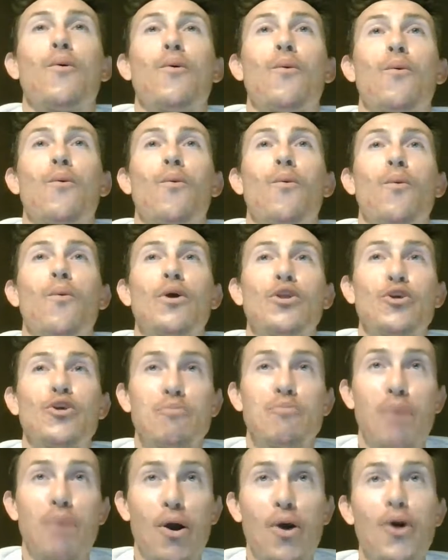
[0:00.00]
when
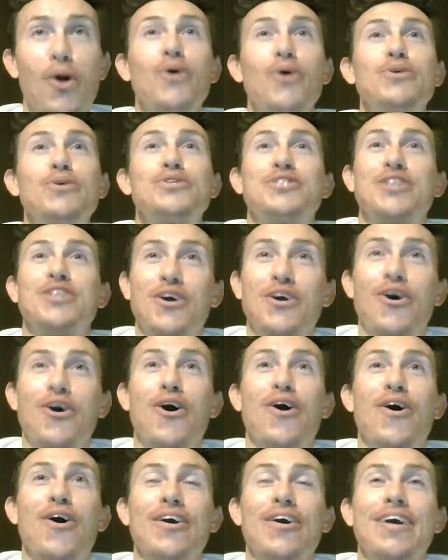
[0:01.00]
you post a
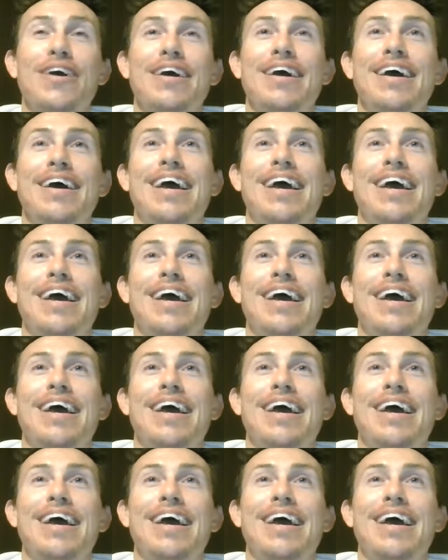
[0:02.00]
car